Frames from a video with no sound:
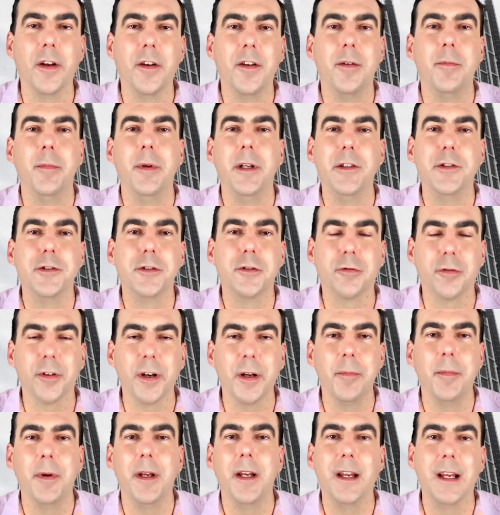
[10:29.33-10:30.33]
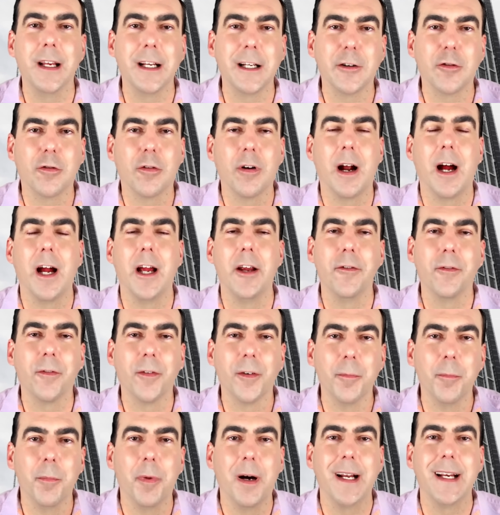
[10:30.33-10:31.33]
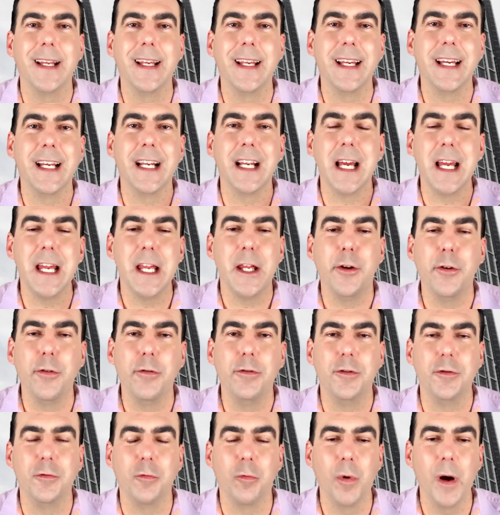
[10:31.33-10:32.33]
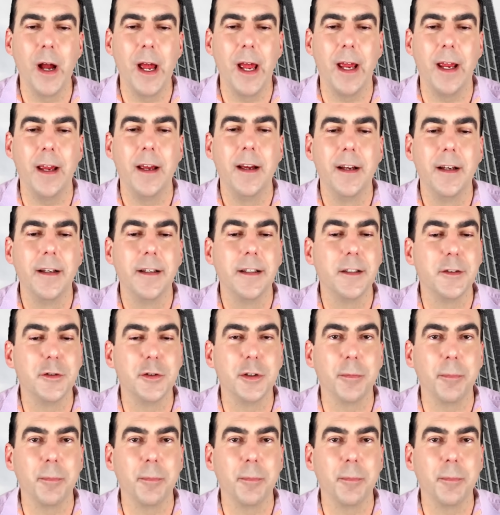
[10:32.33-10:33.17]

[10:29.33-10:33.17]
to be screaming and crying for money in a huge way, as you're